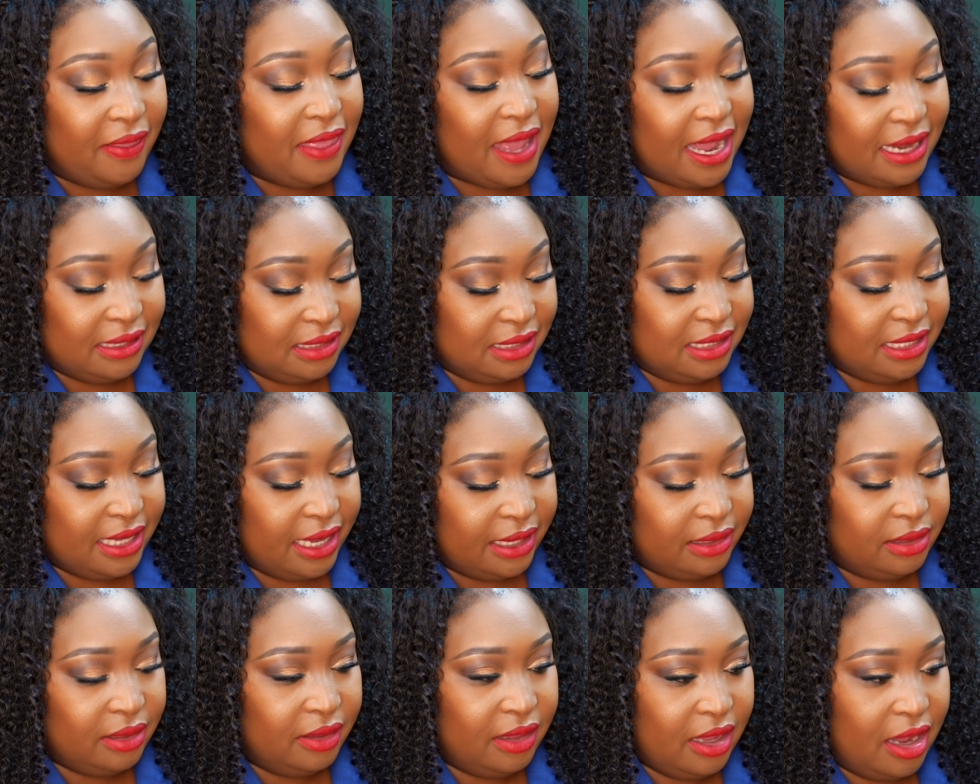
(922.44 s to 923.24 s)
that
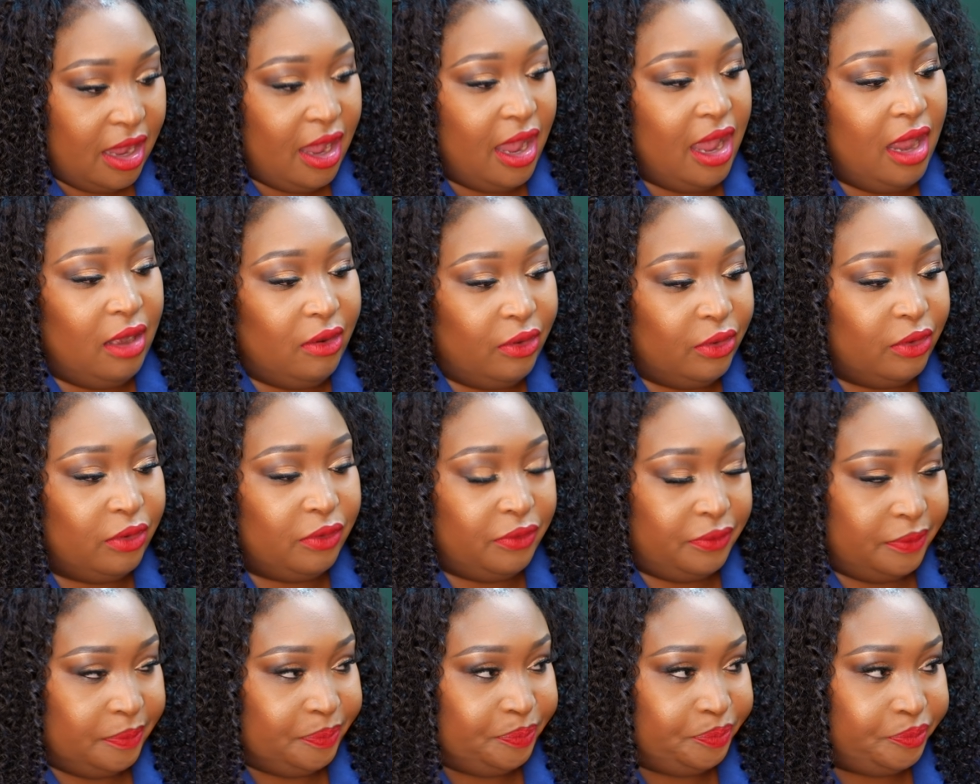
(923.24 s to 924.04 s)
said, there are a lot
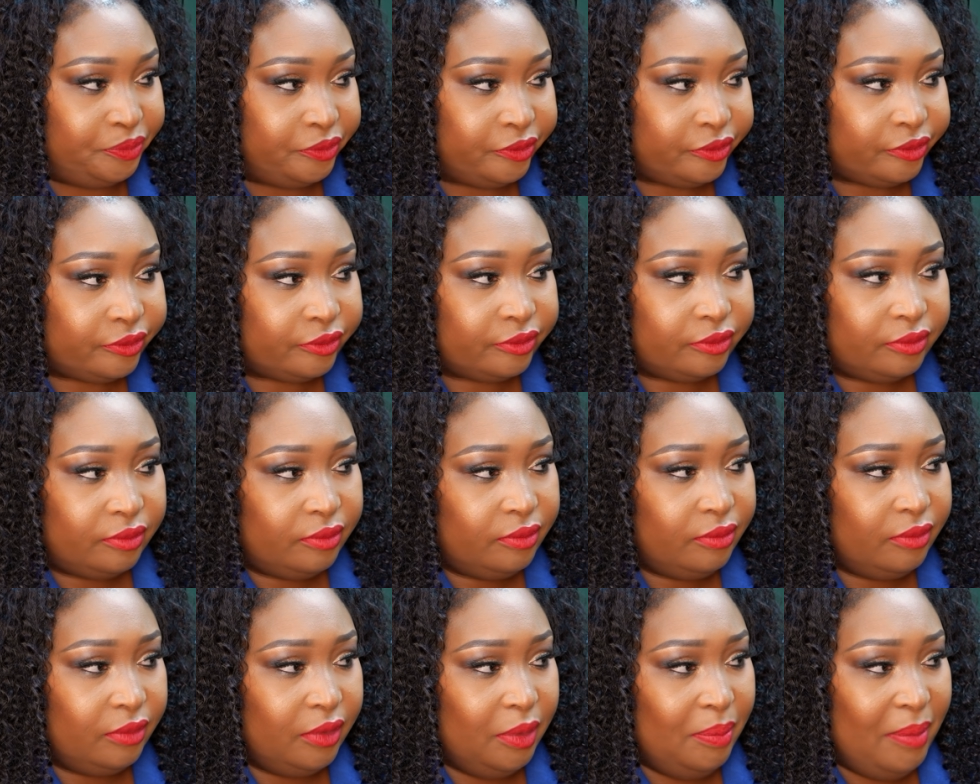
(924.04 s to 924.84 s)
of
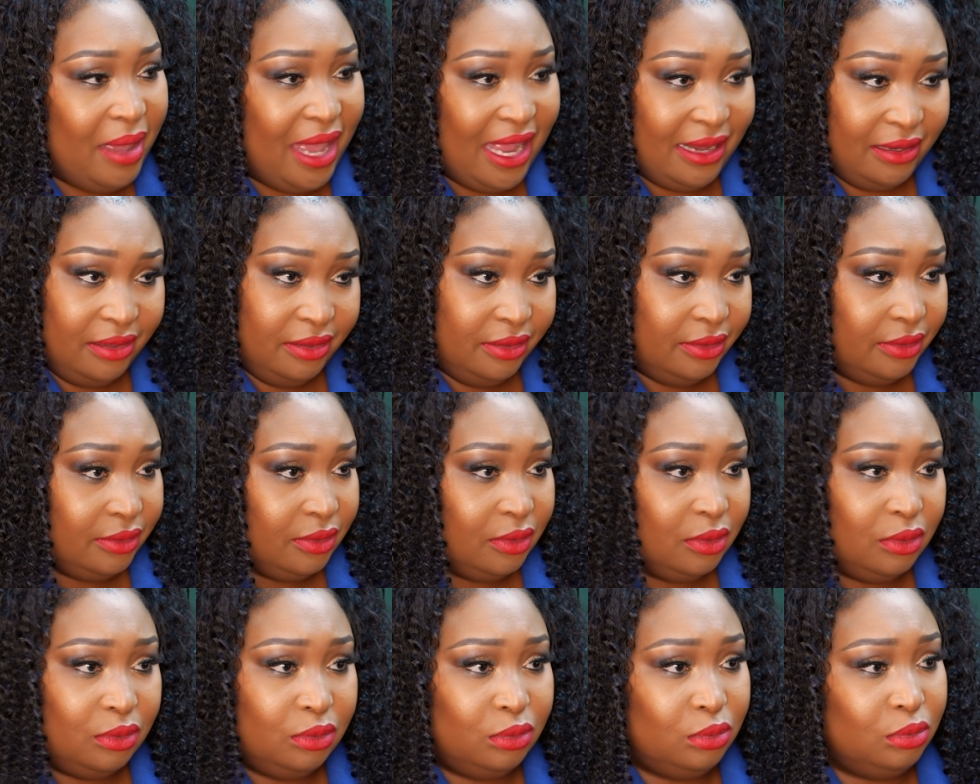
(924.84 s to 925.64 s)
men
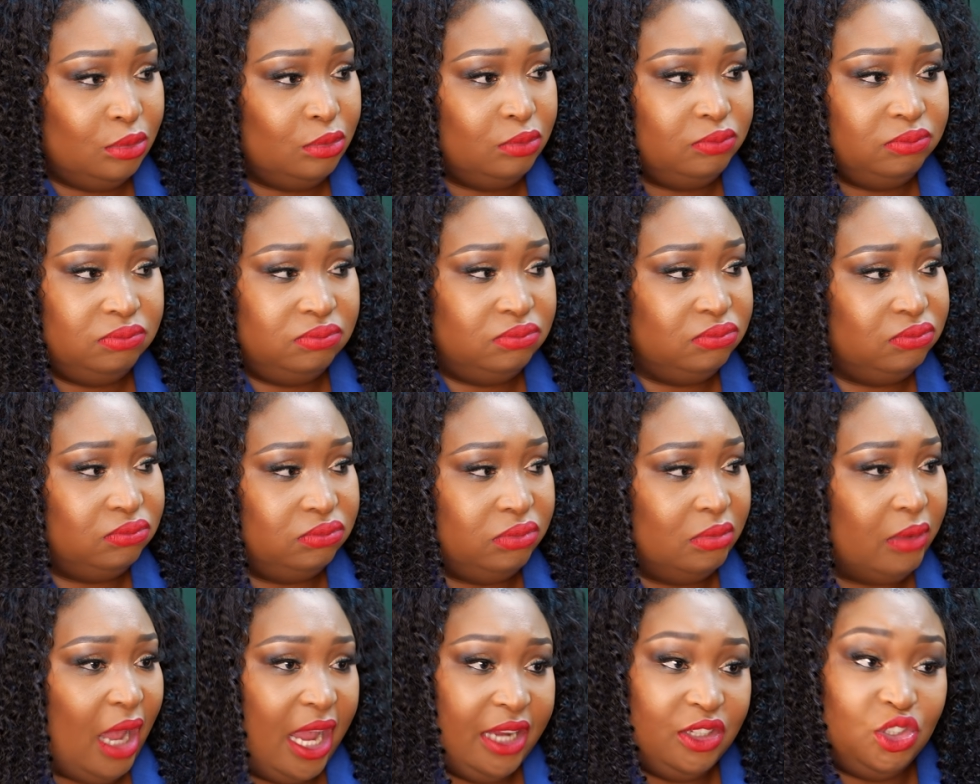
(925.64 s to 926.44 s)
who
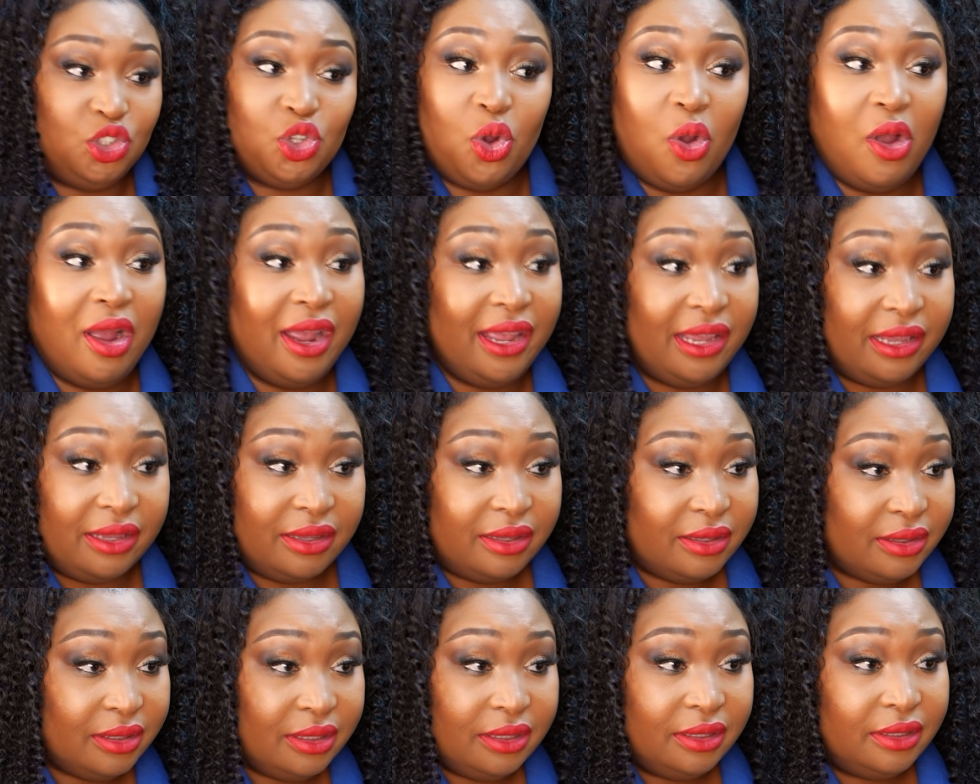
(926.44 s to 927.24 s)

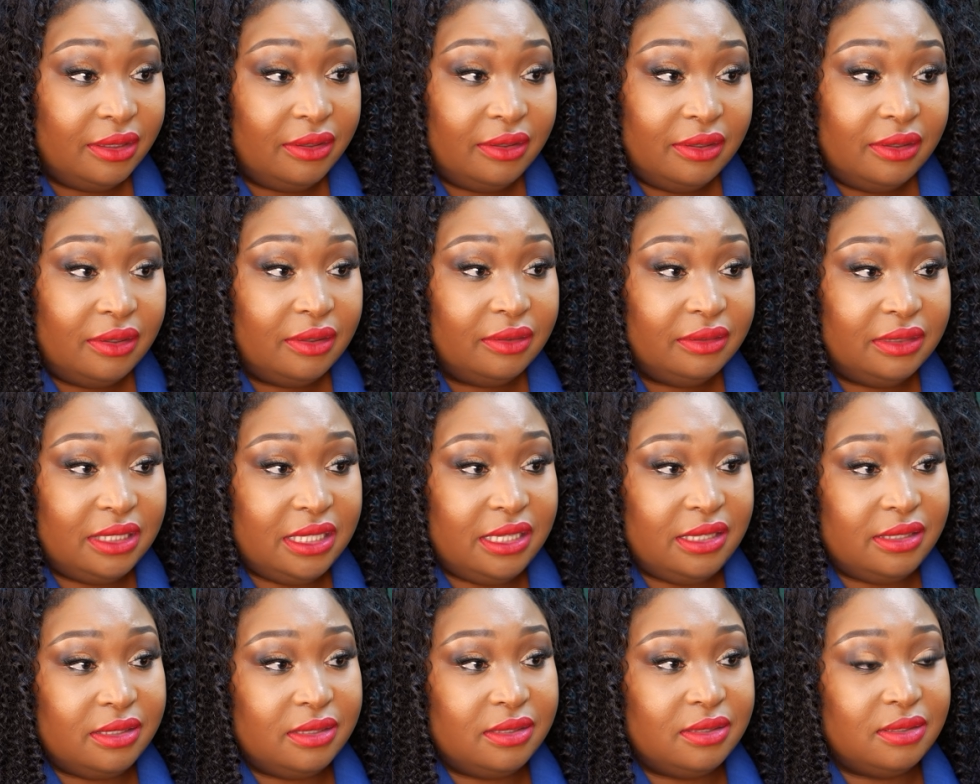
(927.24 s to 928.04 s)
enjoy
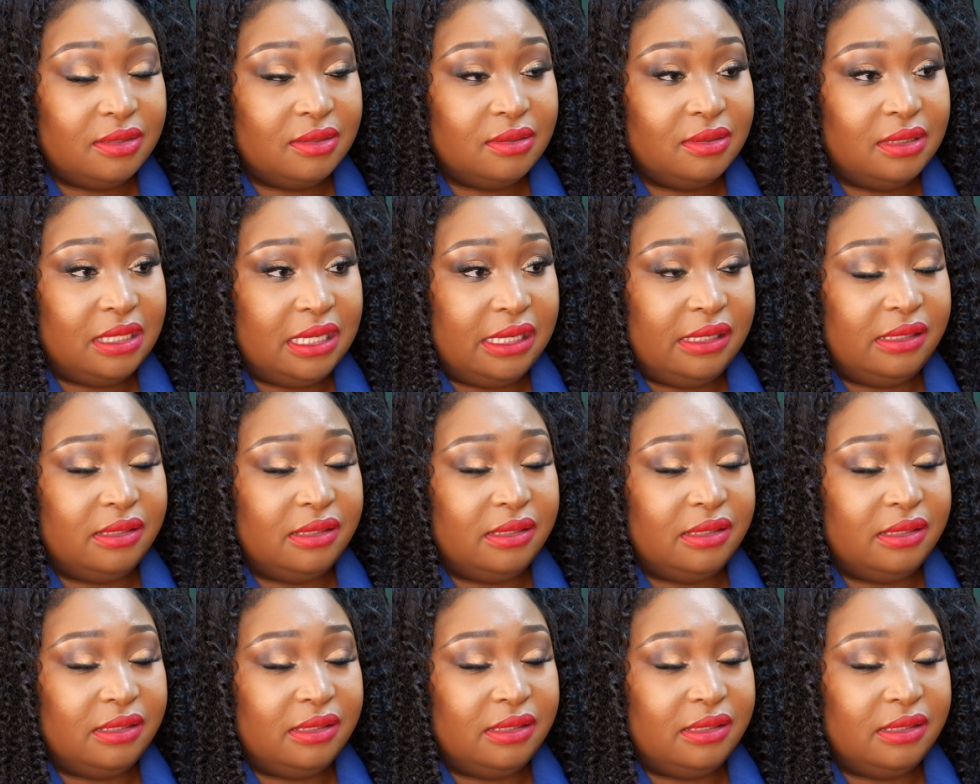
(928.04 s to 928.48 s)
these